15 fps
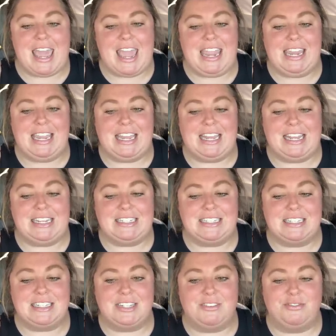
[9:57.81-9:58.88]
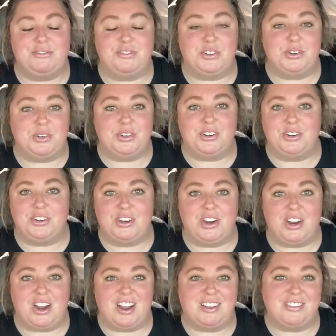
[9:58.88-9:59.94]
And for